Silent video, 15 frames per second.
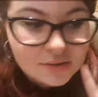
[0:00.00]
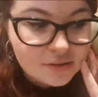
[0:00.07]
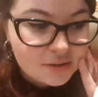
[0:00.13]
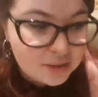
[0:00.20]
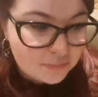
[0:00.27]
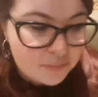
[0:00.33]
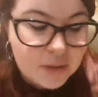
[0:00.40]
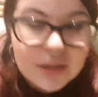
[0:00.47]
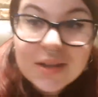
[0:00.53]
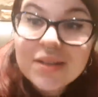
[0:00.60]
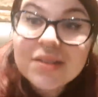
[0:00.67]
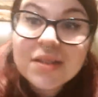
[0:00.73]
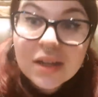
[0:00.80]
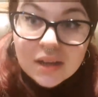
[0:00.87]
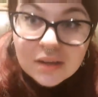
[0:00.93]
Dump our
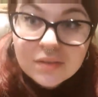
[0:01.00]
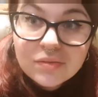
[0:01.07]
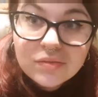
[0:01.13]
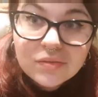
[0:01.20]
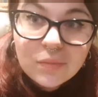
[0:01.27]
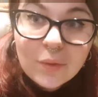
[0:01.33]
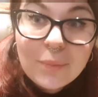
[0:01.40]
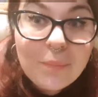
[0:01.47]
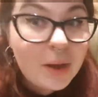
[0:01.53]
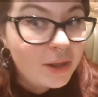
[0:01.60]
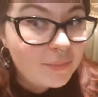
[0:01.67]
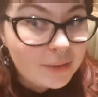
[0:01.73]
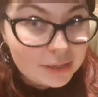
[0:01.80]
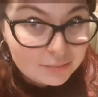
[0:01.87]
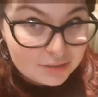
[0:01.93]
stuff. We
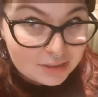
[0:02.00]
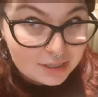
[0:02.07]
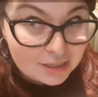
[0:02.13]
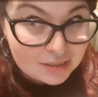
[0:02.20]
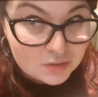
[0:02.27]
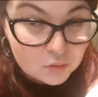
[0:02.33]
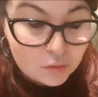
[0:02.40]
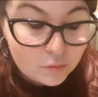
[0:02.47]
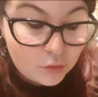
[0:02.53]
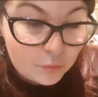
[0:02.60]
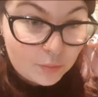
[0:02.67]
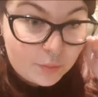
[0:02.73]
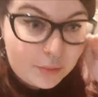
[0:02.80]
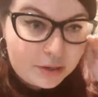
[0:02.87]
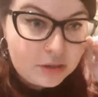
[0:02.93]
might be able to get into our
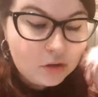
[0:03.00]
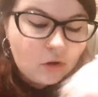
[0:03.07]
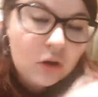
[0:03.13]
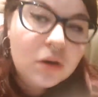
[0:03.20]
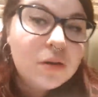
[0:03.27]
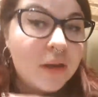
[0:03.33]
room, we might not.